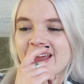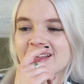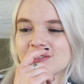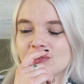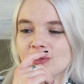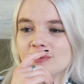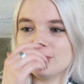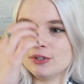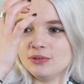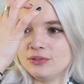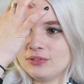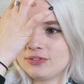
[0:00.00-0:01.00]
asshole
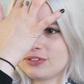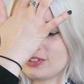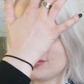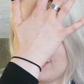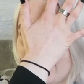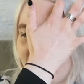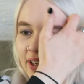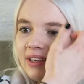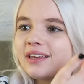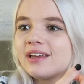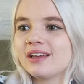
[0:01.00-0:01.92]
move to like